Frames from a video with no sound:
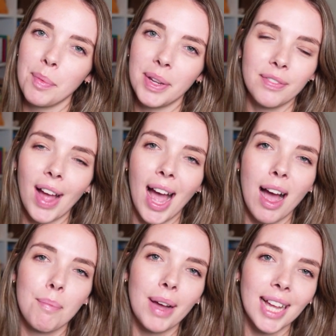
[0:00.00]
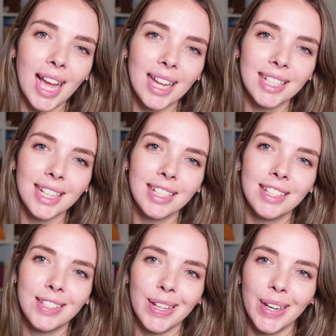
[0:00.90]
a bit of a handbag addict,
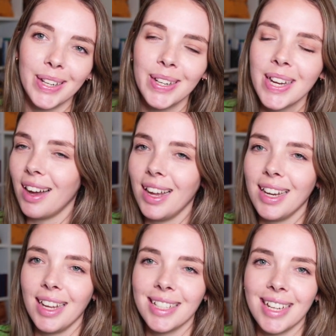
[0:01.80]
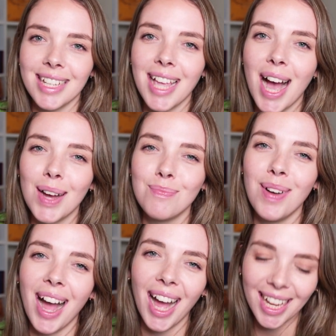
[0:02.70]
so I like nice
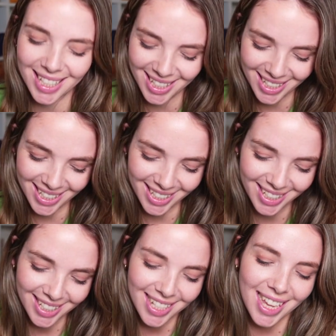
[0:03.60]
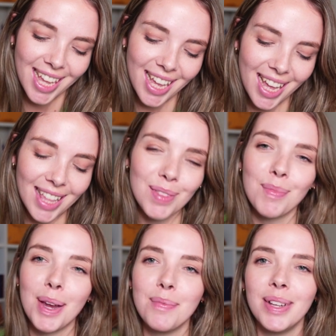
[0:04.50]
handbags at the
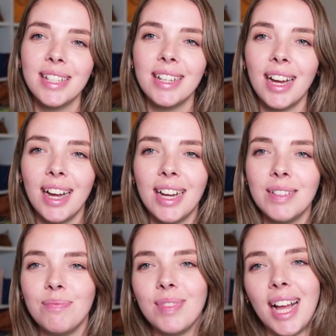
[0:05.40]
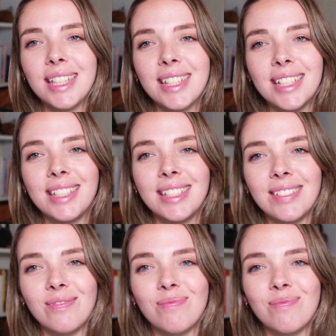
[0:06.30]
moment, um, and this,